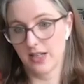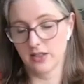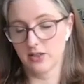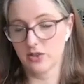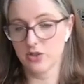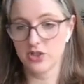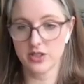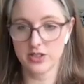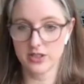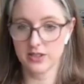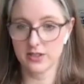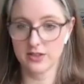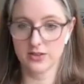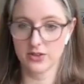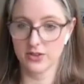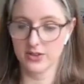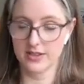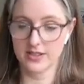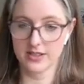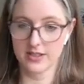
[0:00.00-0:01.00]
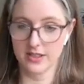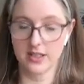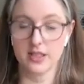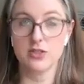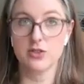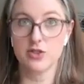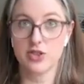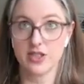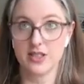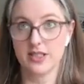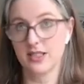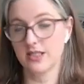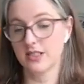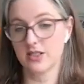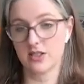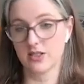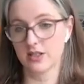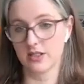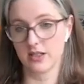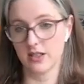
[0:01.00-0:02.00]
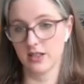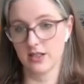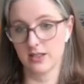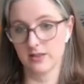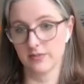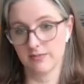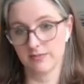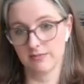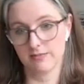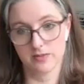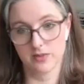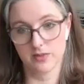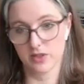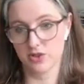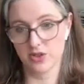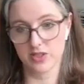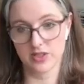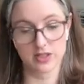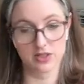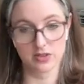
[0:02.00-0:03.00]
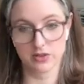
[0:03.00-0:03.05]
energy needs are just